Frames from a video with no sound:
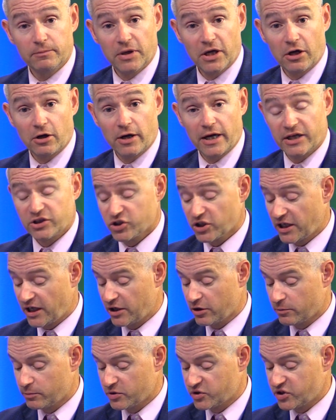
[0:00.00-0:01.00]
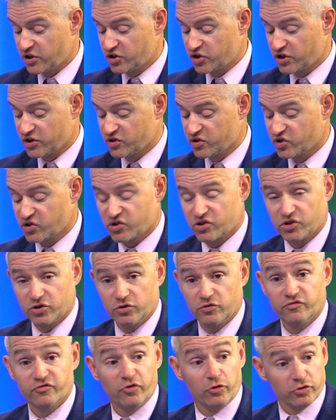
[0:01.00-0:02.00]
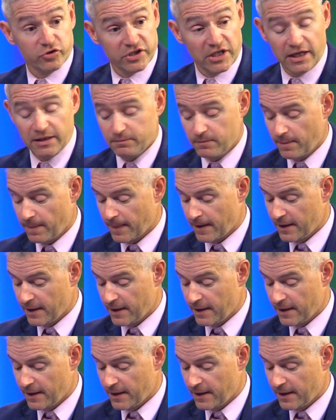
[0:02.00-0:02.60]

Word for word: paraeducator positions to full-time.